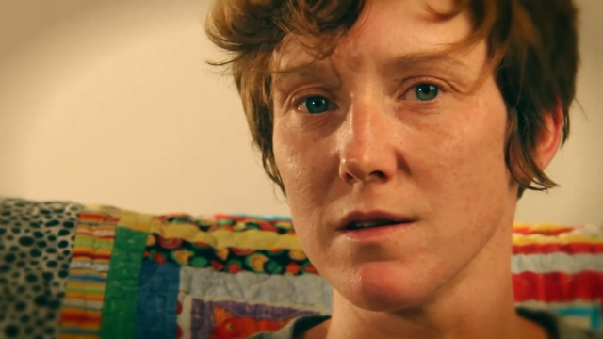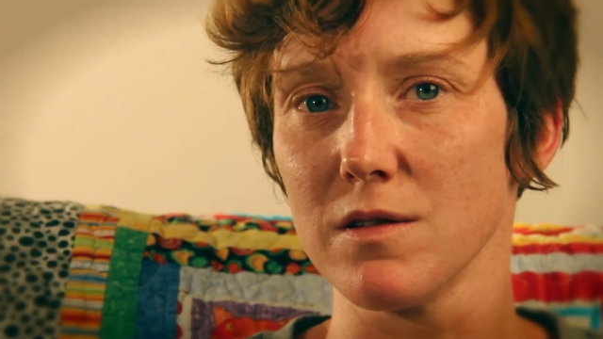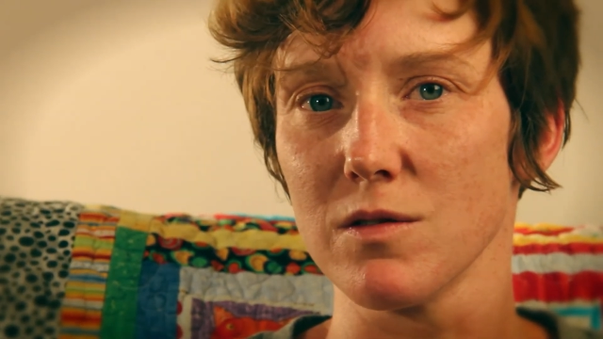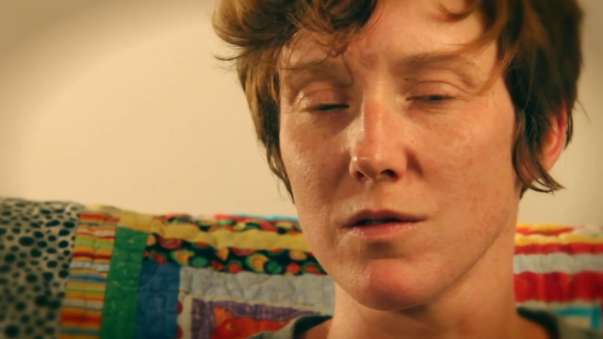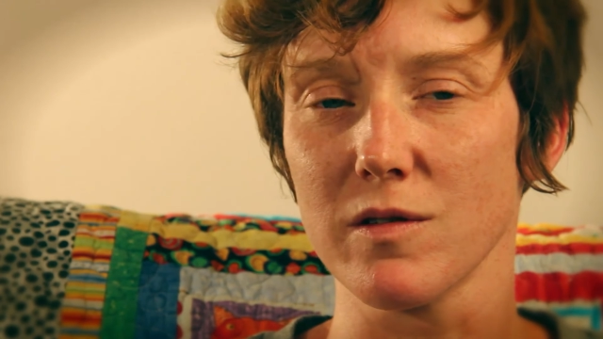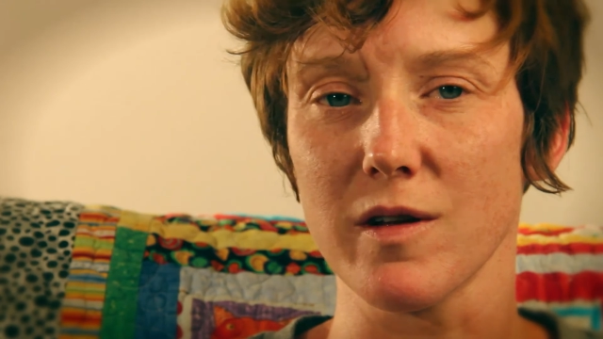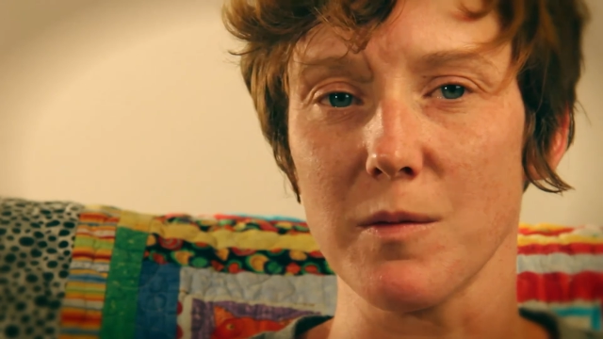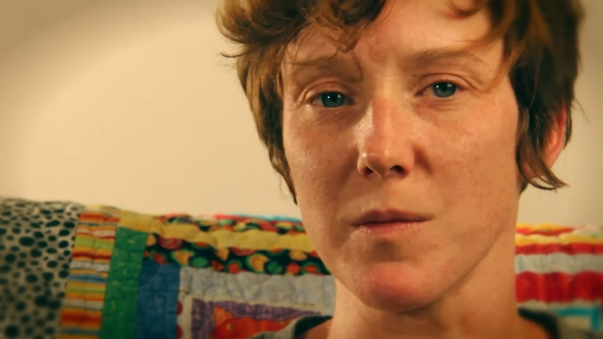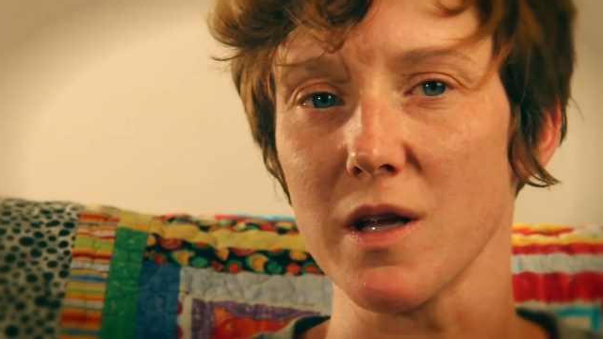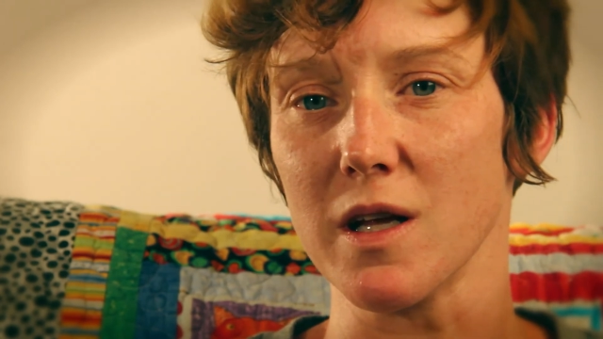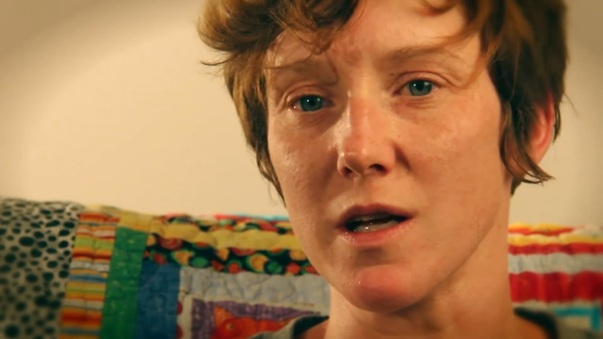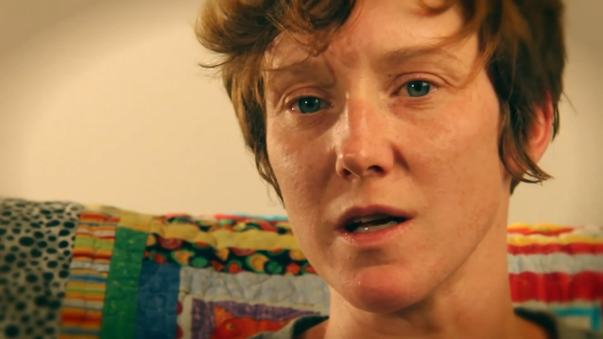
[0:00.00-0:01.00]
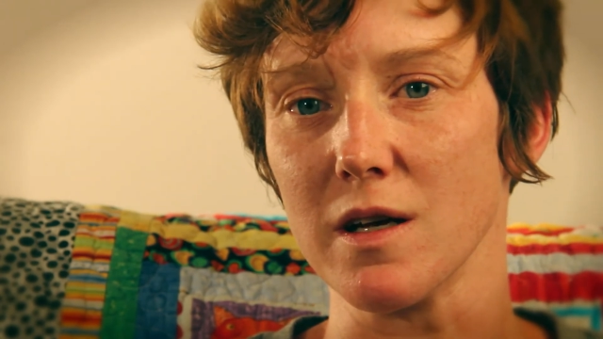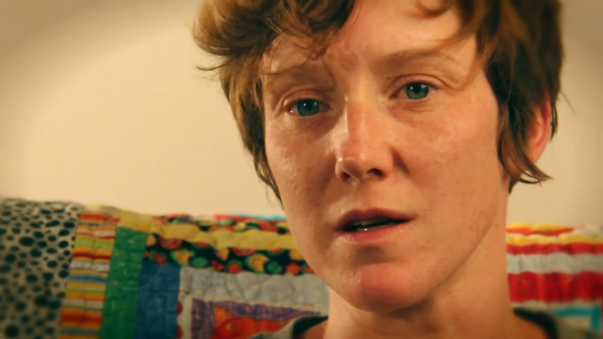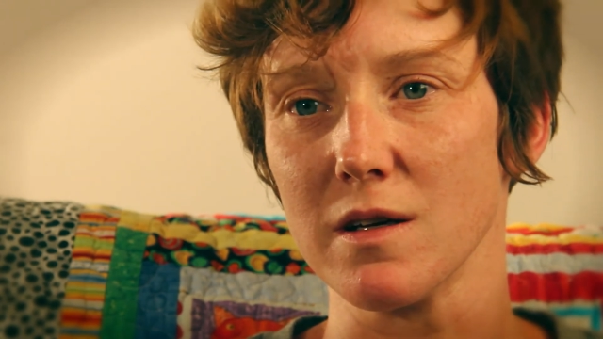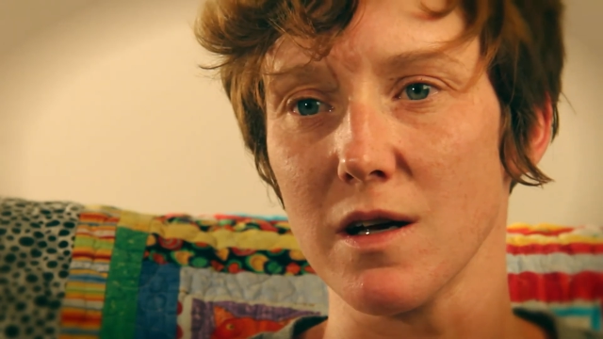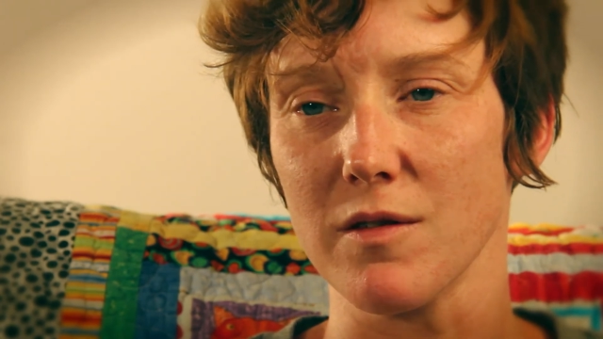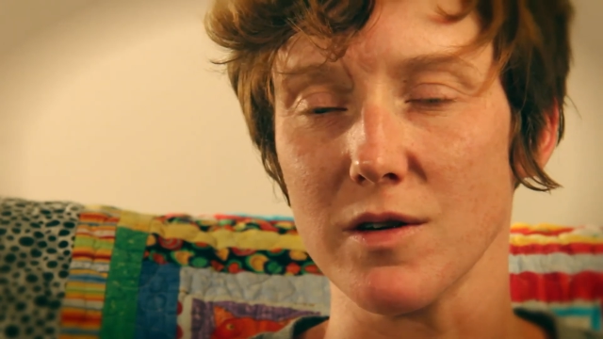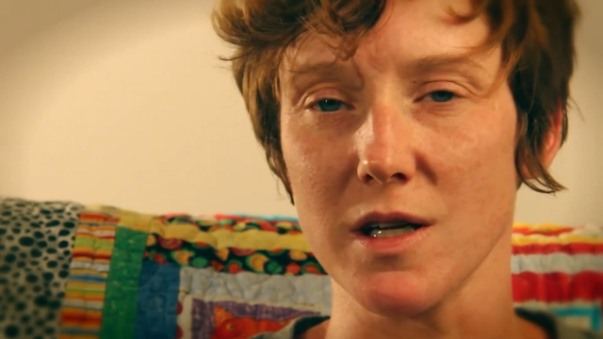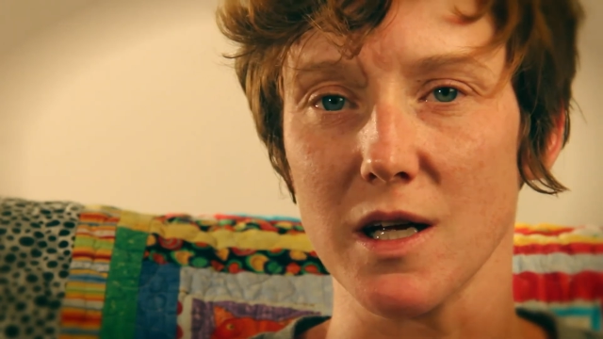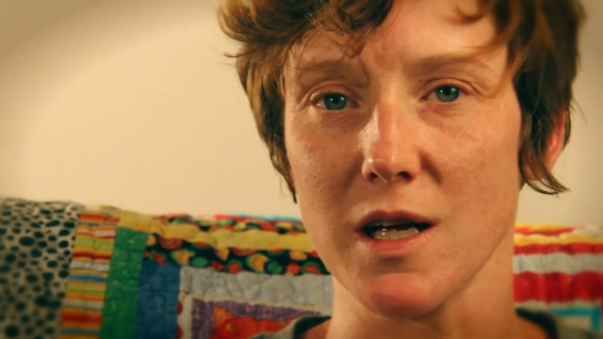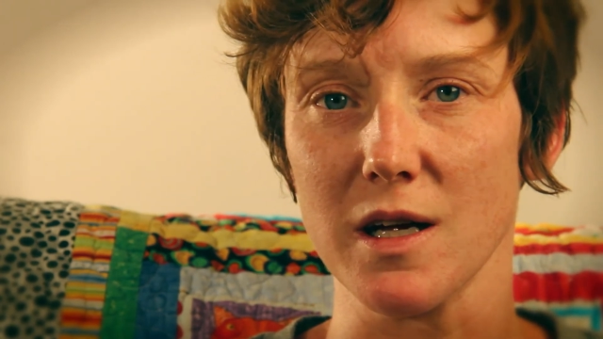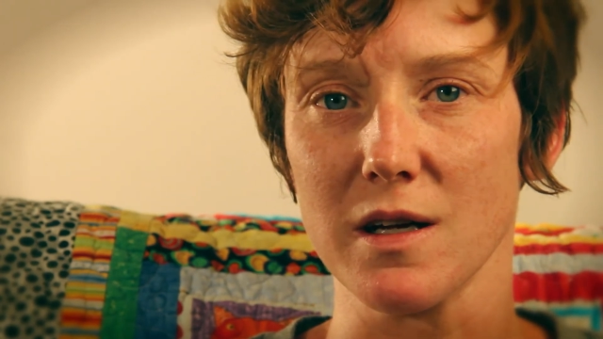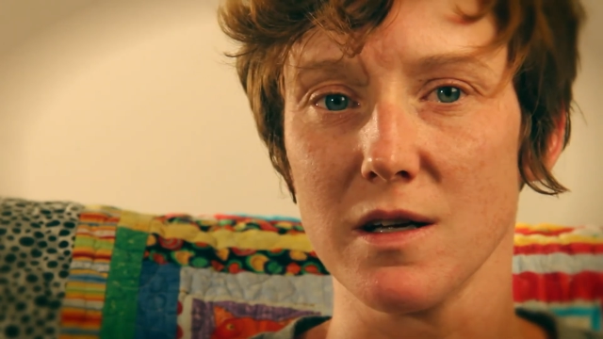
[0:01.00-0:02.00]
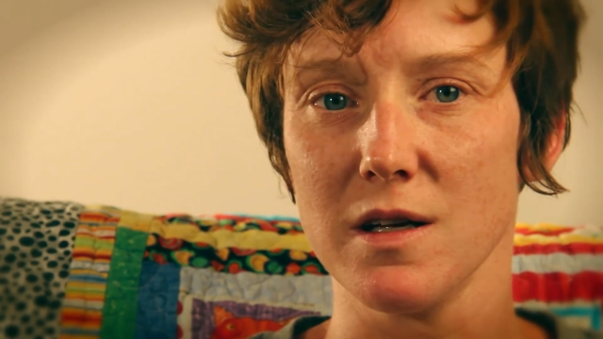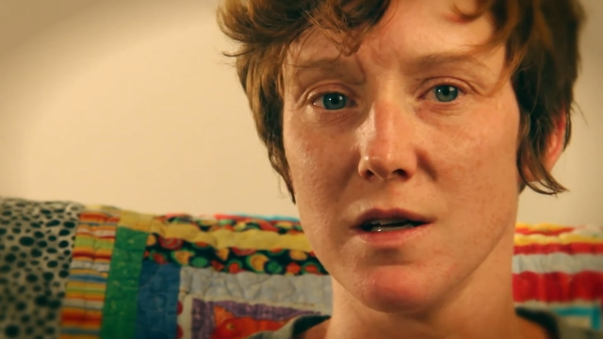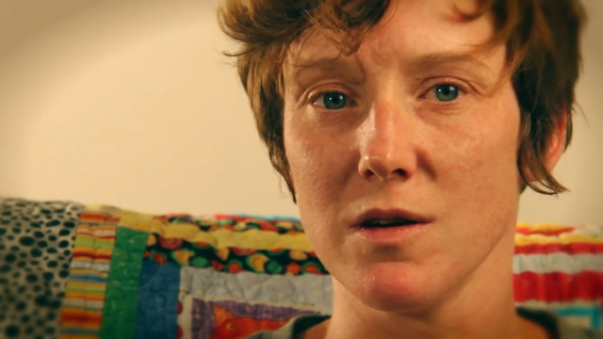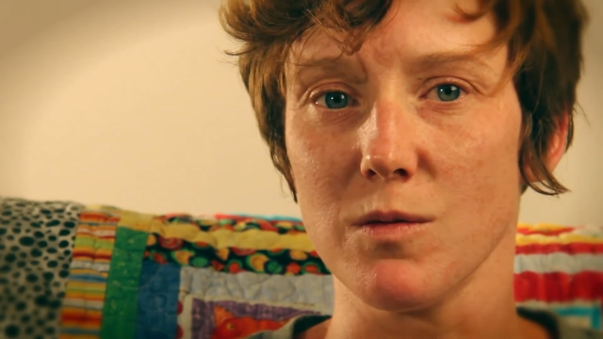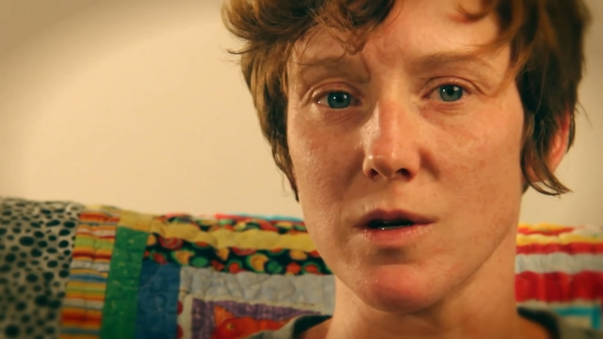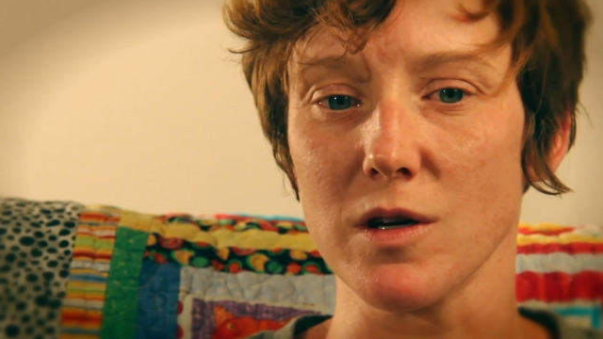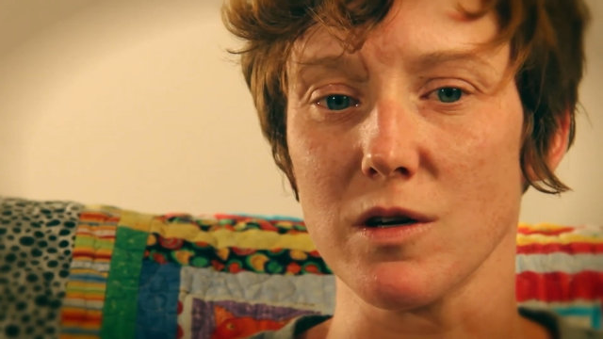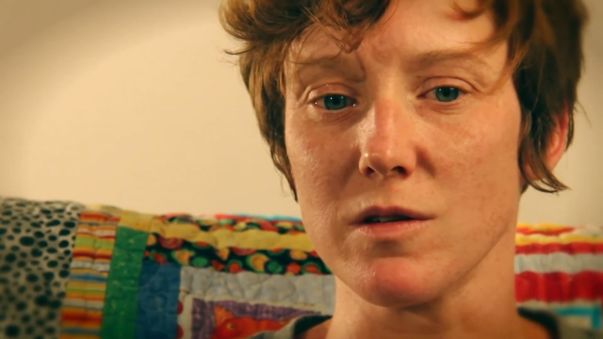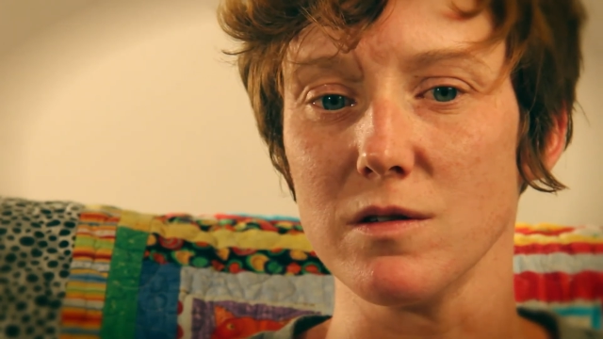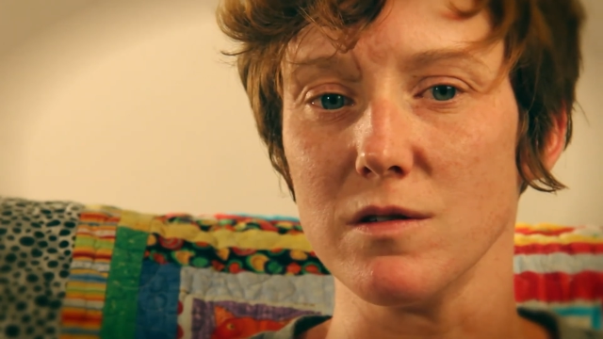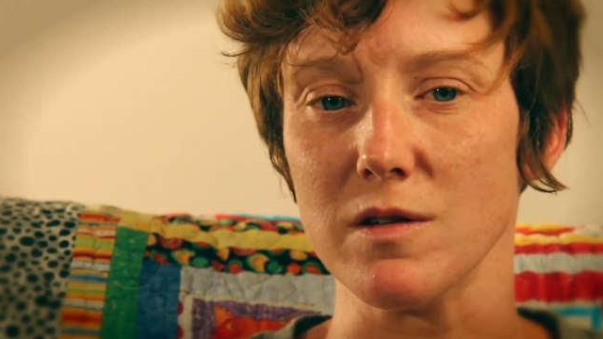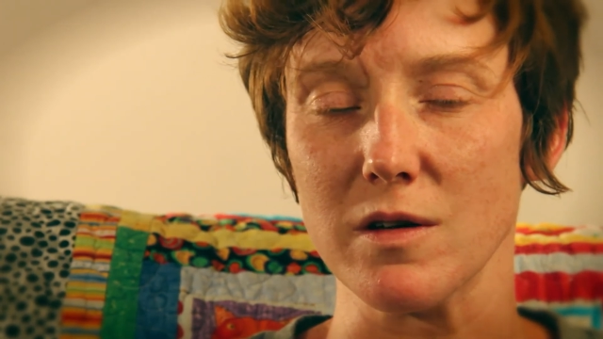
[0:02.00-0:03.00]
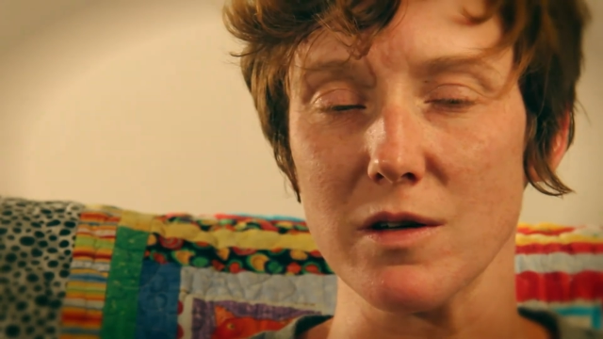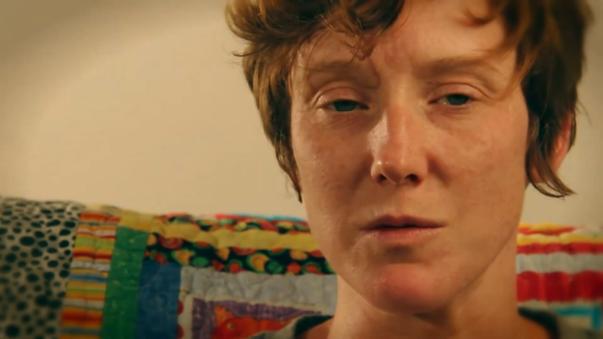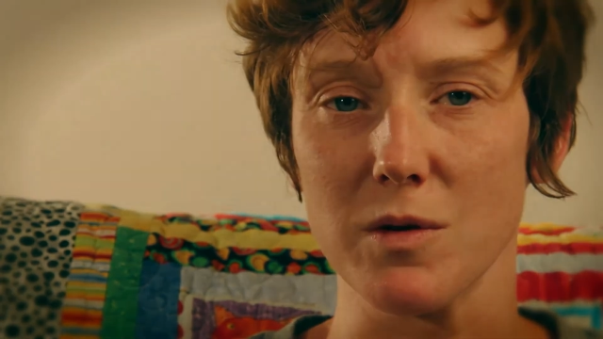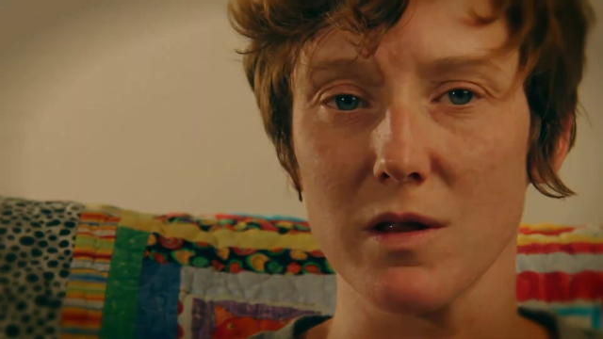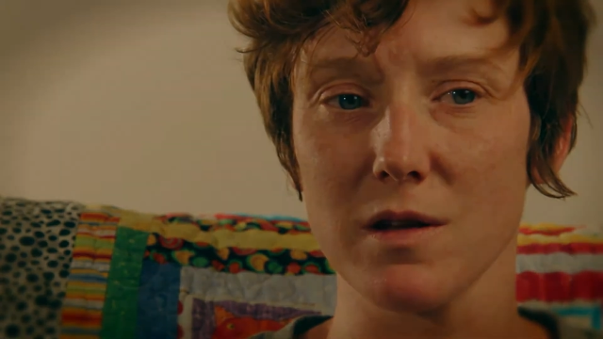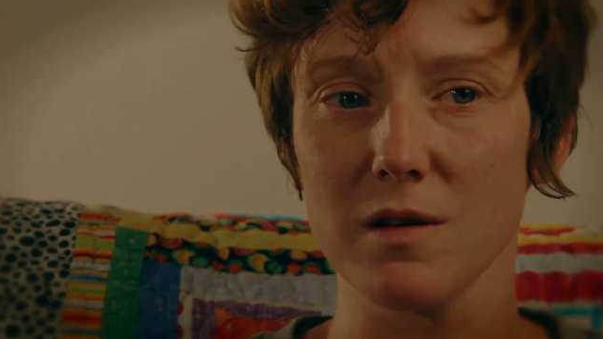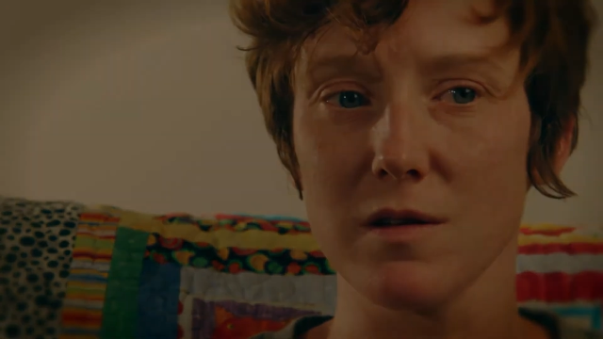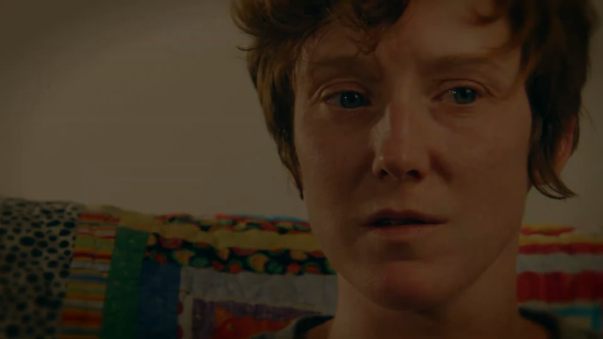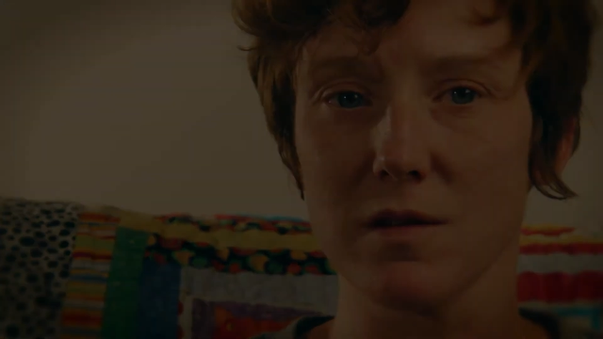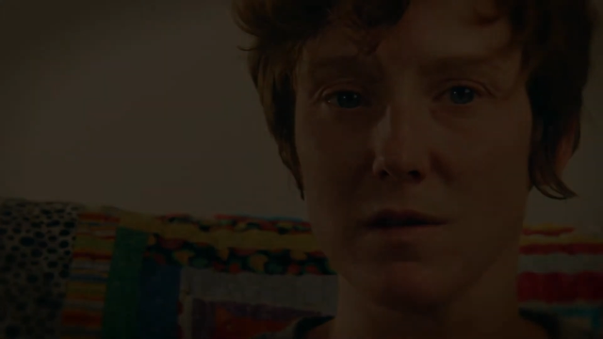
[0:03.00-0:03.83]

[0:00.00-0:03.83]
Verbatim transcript: do the same thing every day when you're dealing with this.